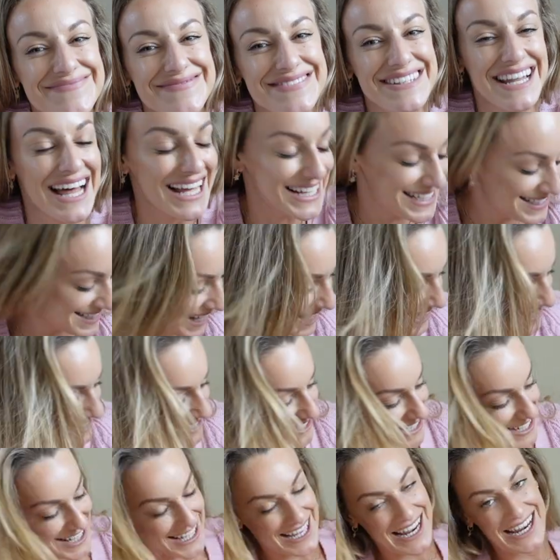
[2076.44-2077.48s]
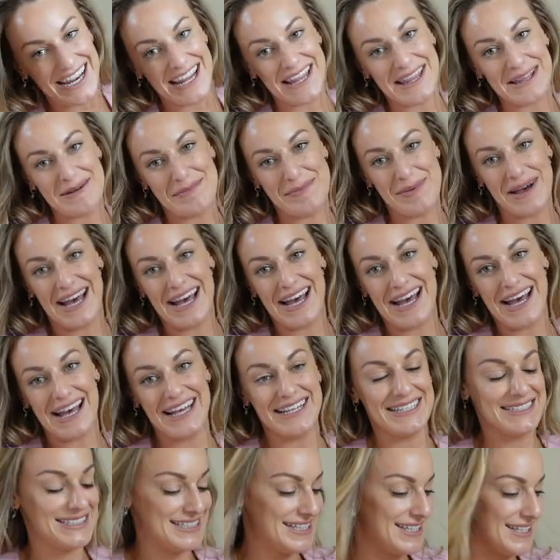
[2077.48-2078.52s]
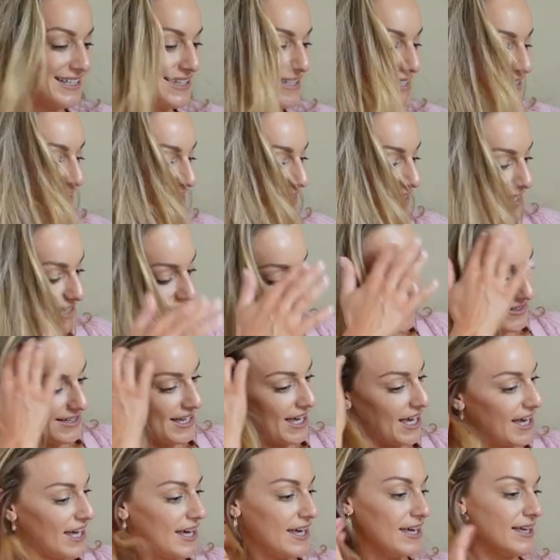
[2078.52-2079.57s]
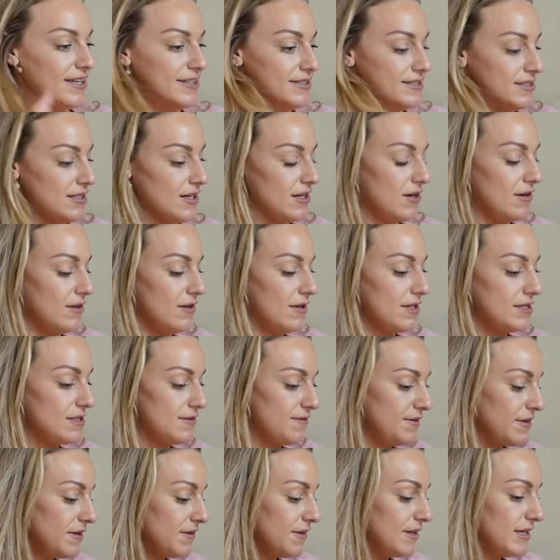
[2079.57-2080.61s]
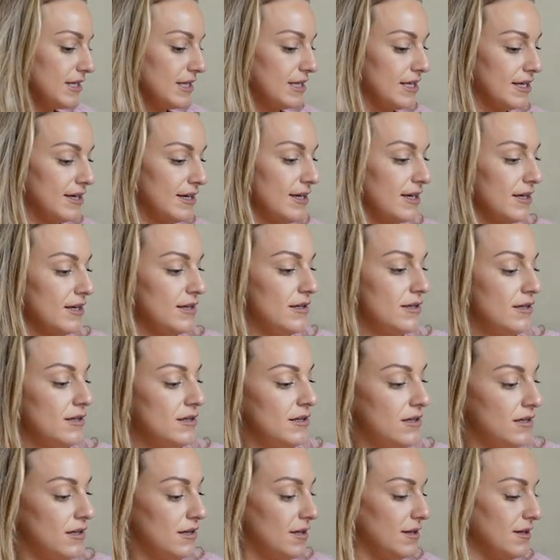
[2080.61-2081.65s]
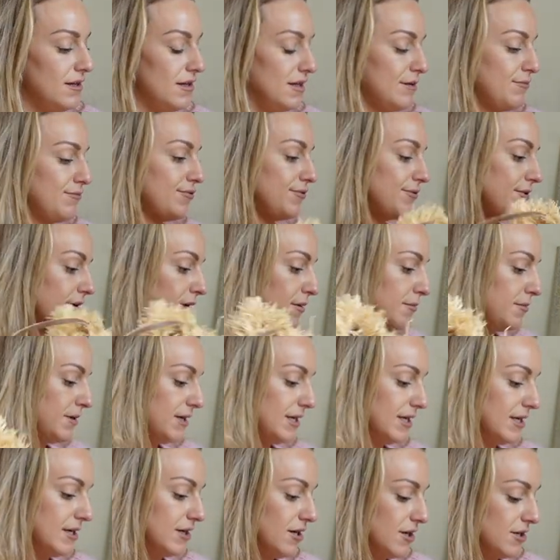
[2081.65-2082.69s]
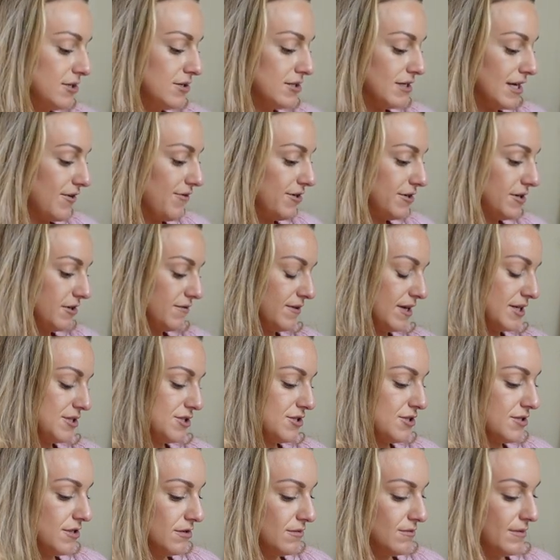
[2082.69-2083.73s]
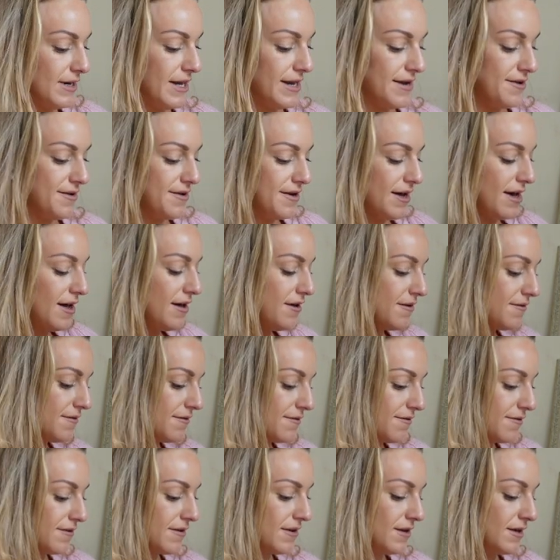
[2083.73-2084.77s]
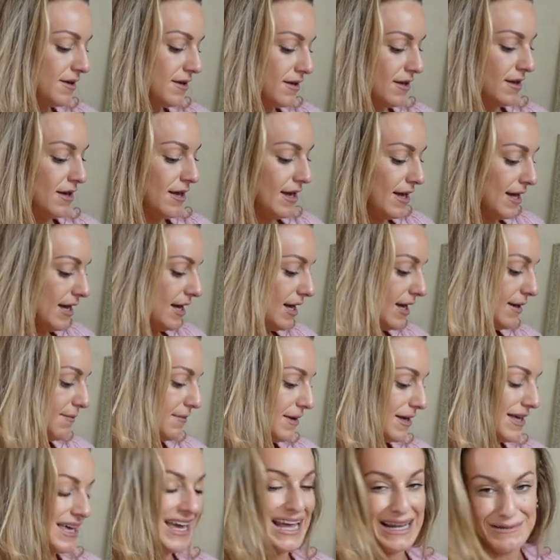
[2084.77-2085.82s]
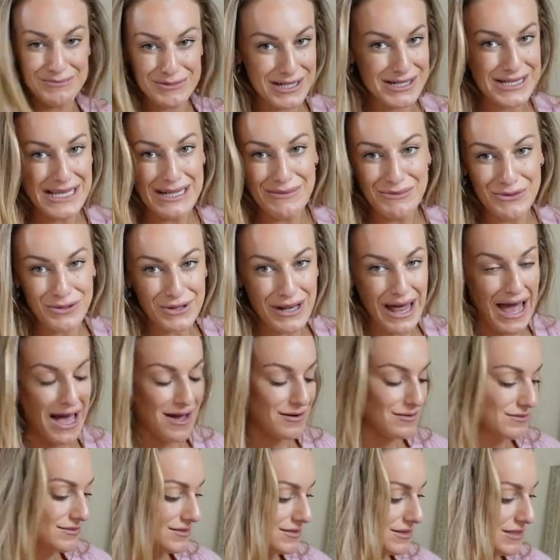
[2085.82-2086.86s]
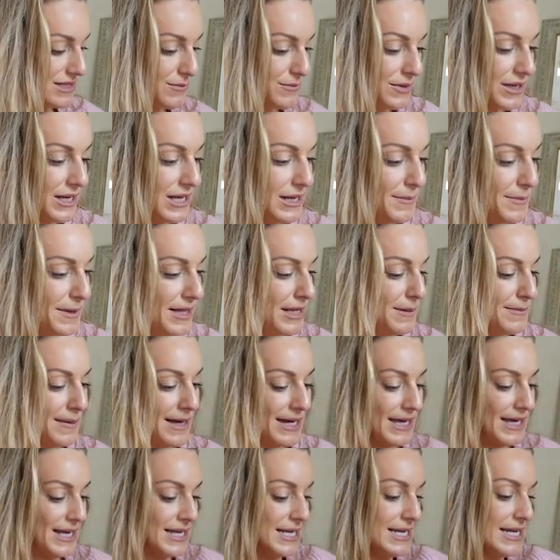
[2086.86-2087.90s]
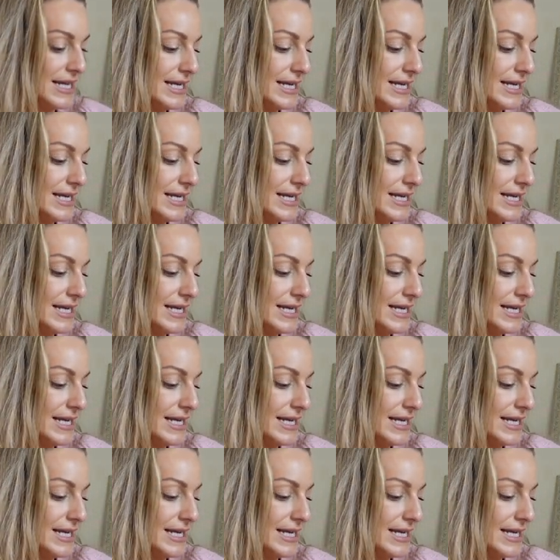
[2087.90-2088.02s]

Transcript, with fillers: last section the bags okay so there's a few in here probably could get rid of that I just don't wear enough. Um, again, I'm going to take them all out and then we're going to put them back in.